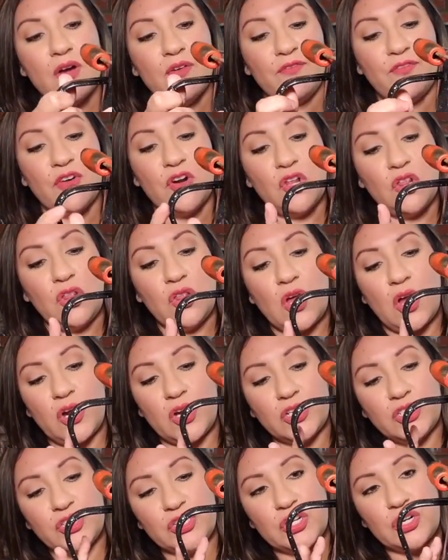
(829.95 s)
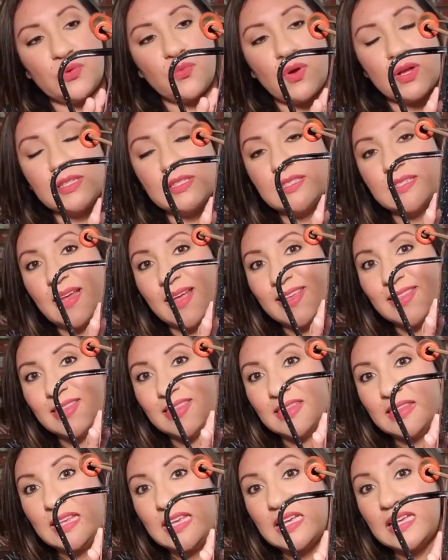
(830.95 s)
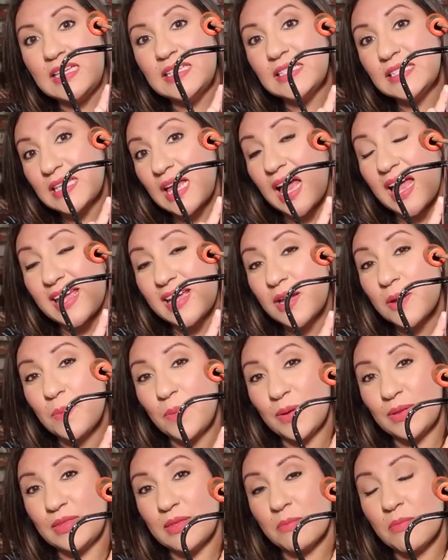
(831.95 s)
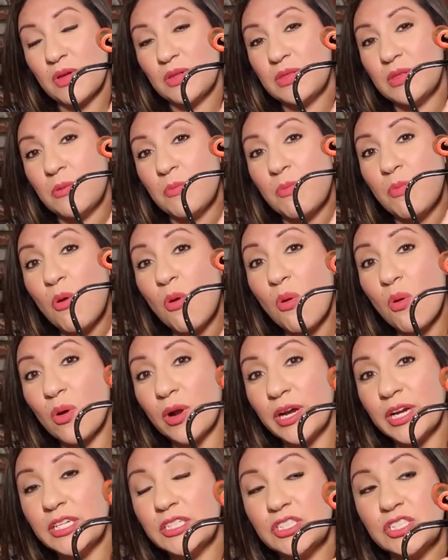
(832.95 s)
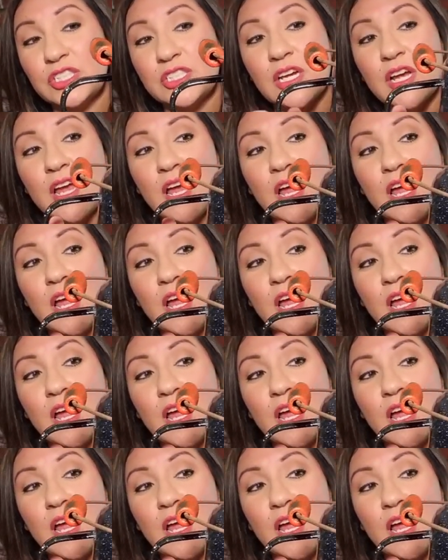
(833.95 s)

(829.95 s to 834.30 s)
For larger ones like these, I could put them on the porch